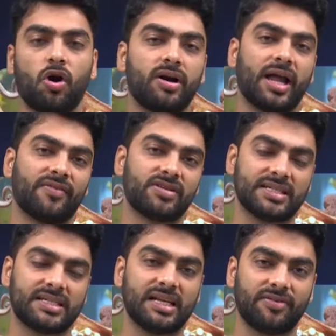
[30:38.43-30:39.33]
on
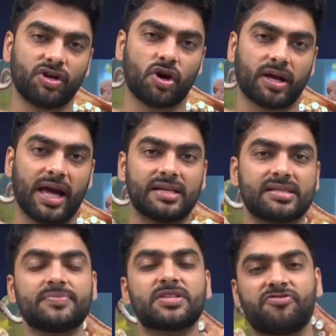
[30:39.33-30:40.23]
diversity in living organisms,